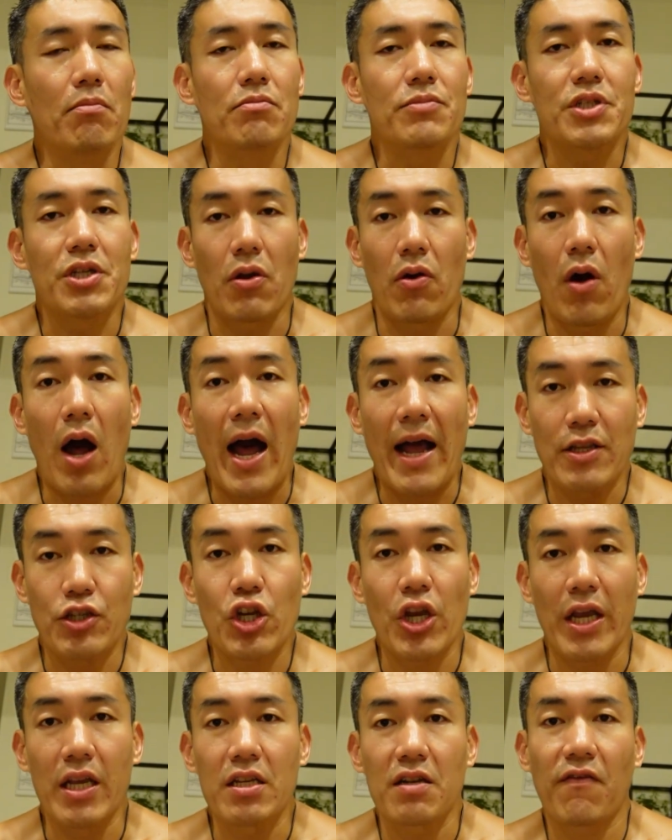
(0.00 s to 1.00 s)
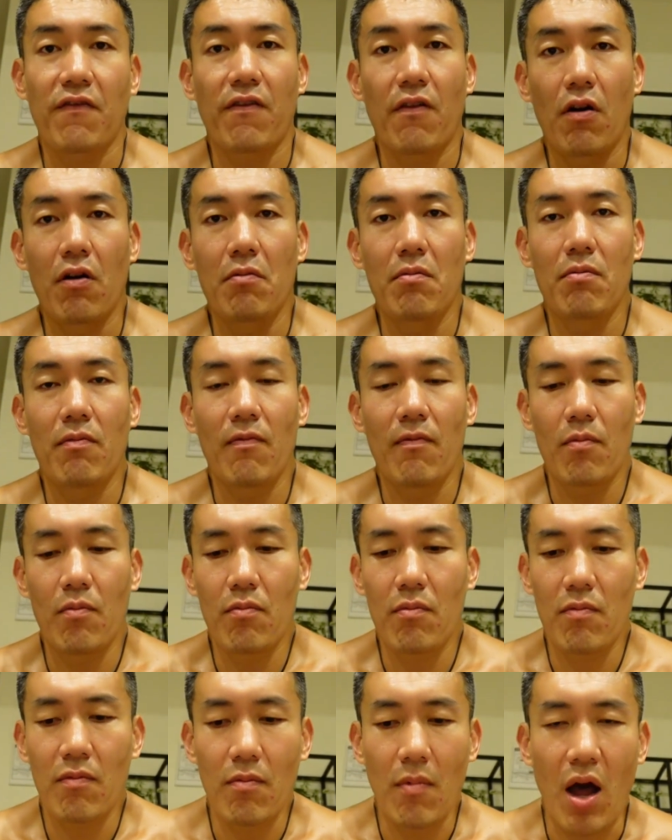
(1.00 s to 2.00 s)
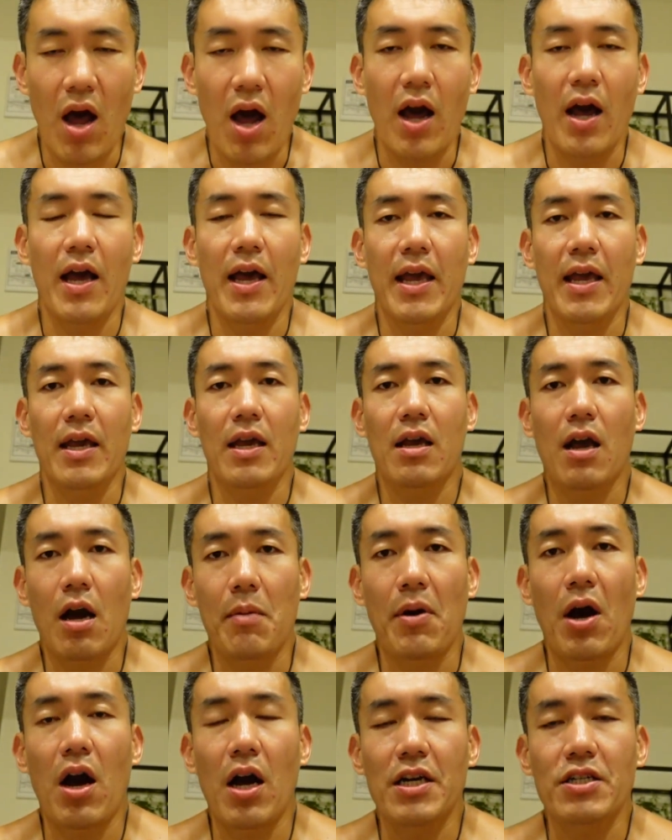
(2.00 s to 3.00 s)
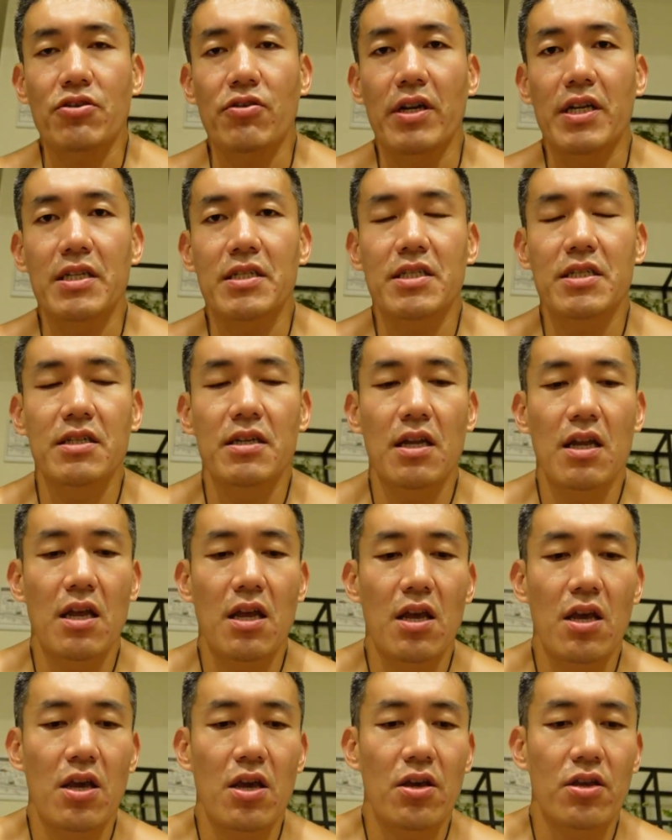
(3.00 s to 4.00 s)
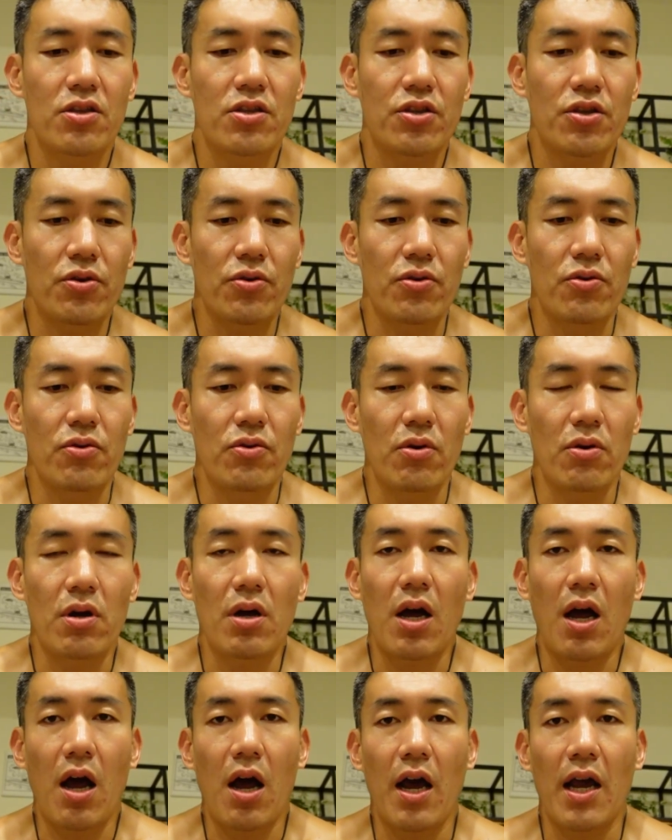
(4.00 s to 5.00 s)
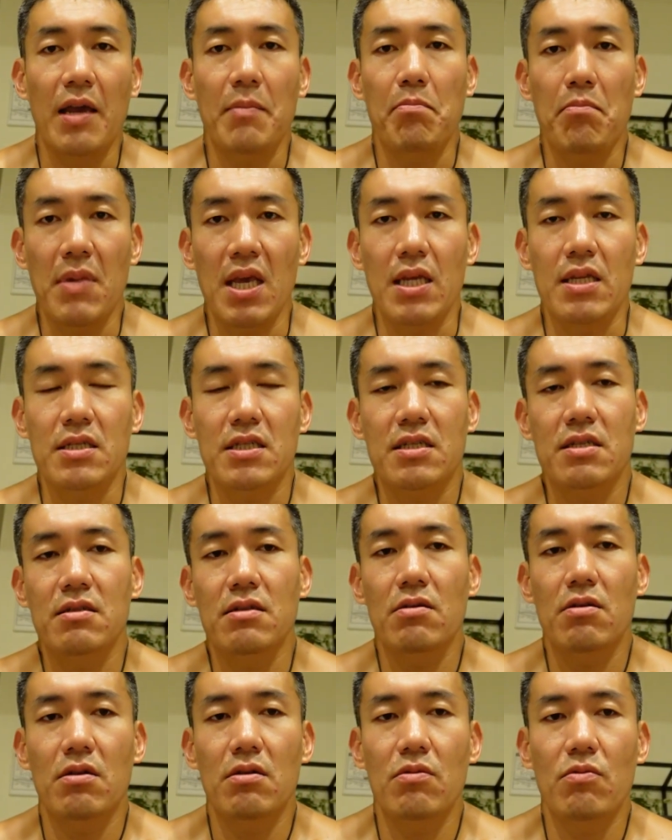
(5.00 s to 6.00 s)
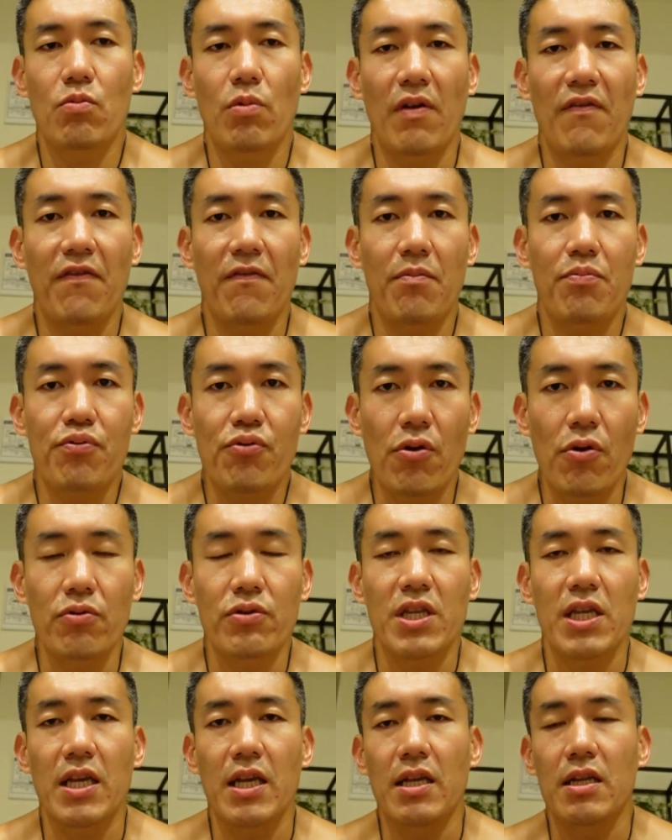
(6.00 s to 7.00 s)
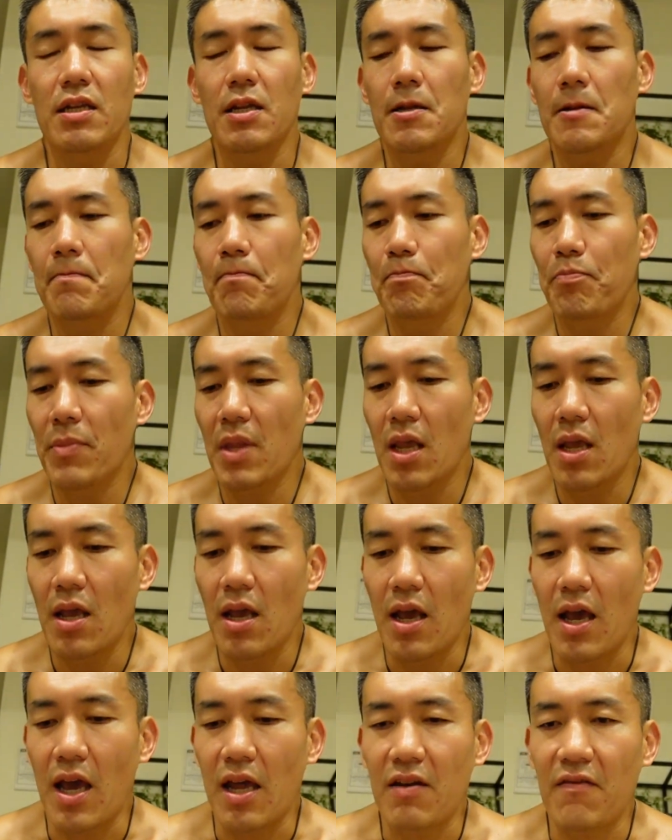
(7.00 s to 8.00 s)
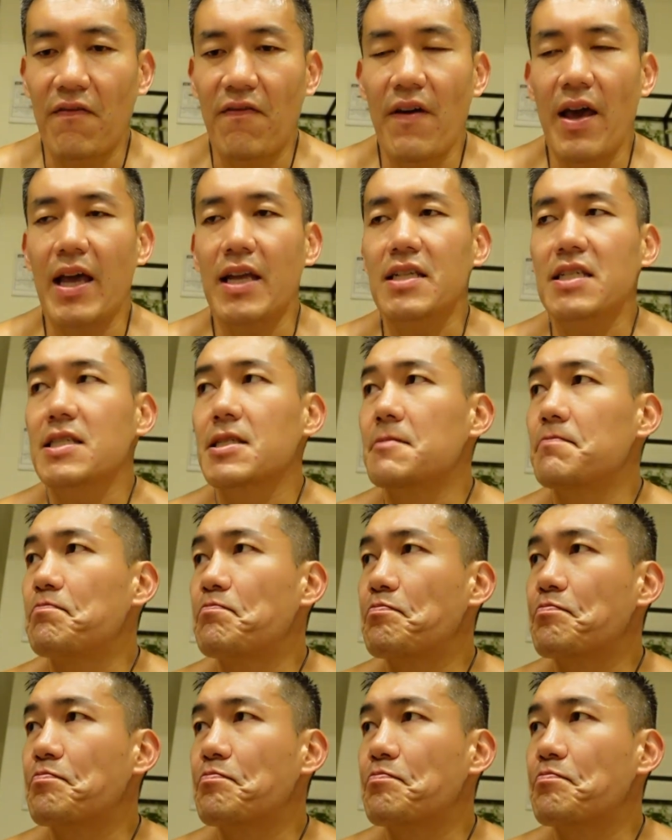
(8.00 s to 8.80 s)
So I changed from high carbohydrates to high meats with protein and fats.